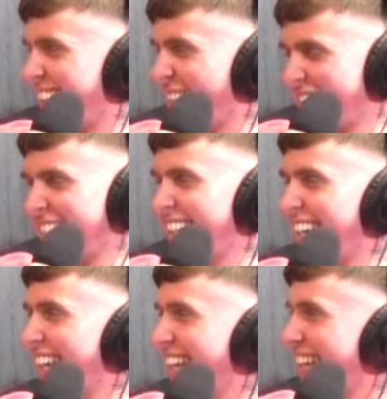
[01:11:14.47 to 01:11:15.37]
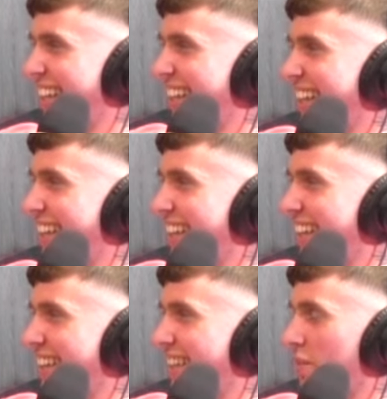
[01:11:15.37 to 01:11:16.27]
If it's 89. Oh, it was
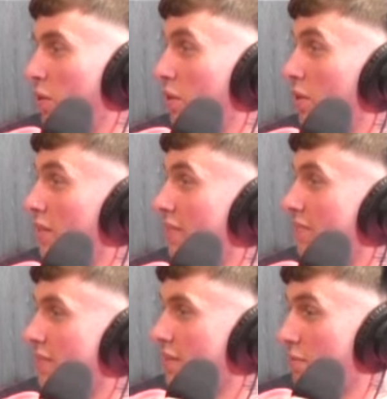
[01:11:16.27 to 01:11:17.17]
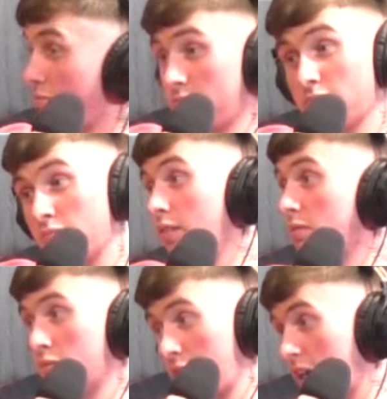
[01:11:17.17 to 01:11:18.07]
Joey. Stephen Cole's second.
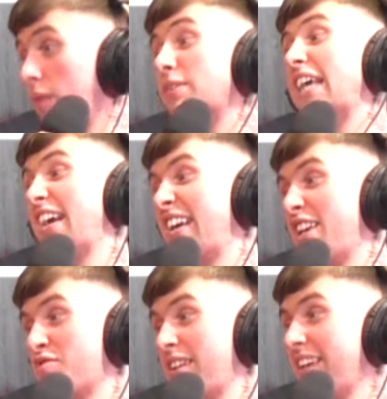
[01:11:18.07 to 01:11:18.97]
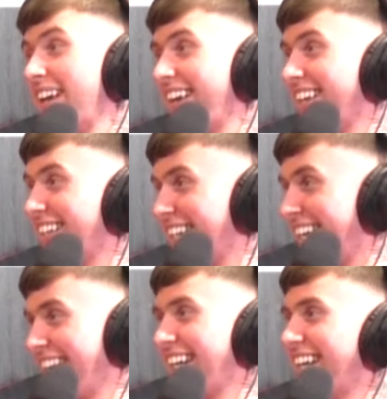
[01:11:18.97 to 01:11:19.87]
I got my second guess right. Right,
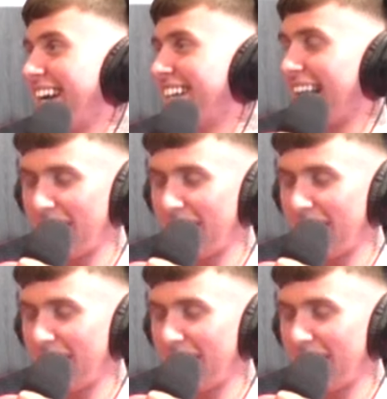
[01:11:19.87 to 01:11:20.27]
89. 89.